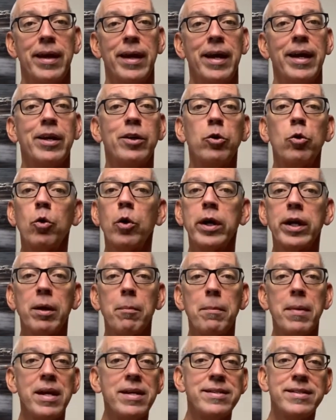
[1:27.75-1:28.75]
Ignoring
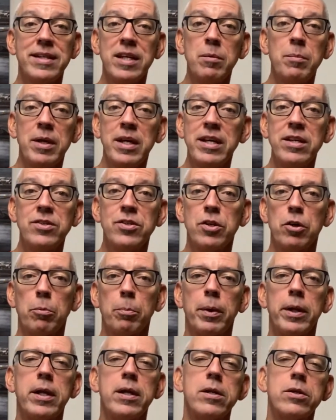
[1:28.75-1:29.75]
it may seem easier,
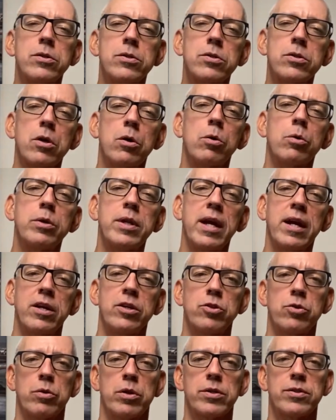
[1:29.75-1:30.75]
but it is so
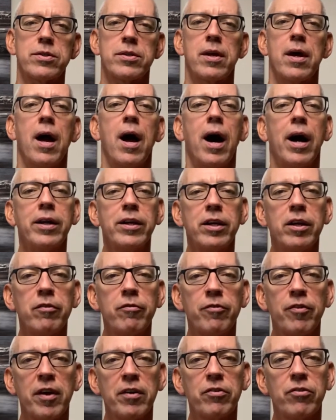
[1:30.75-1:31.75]
dangerous.
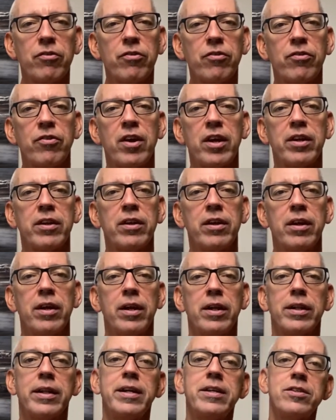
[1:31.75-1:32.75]
Unconfessed sin
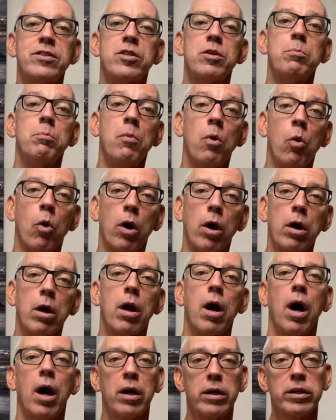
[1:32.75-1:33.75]
leads to more
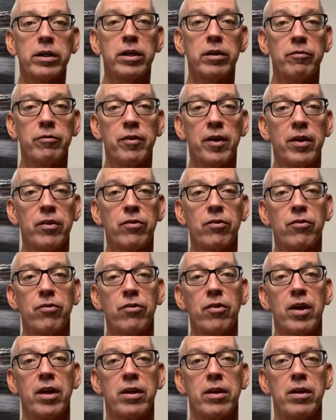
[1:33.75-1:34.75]
unconfessed
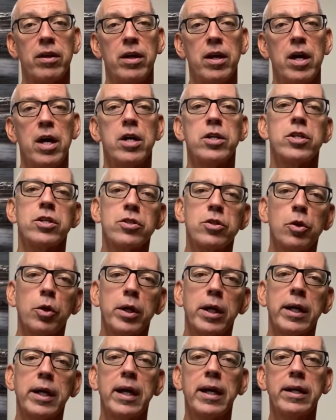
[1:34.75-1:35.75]
sin. Just
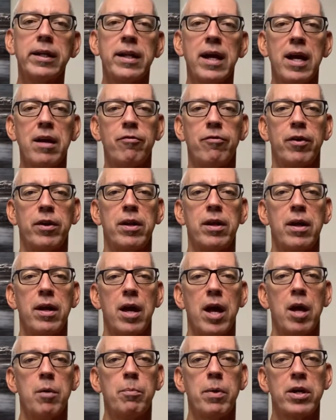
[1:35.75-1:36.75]
look at King David
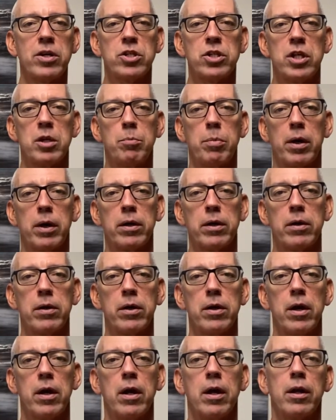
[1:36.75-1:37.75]
and Bathsheba.
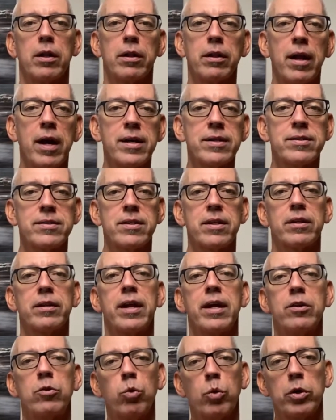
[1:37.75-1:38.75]
Lust
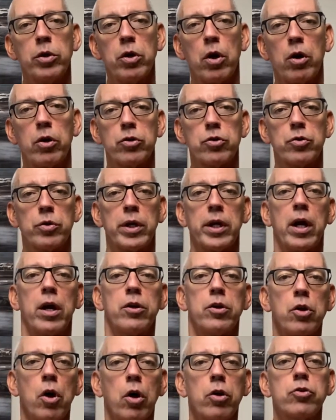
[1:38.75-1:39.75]
led to adultery.
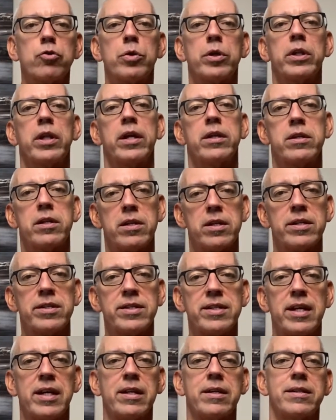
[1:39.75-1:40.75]
Adultery led to
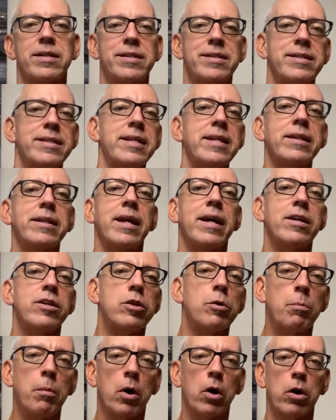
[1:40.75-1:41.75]
deceit. Deceit led
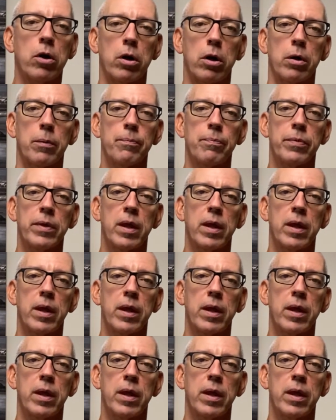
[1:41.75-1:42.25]
to murder.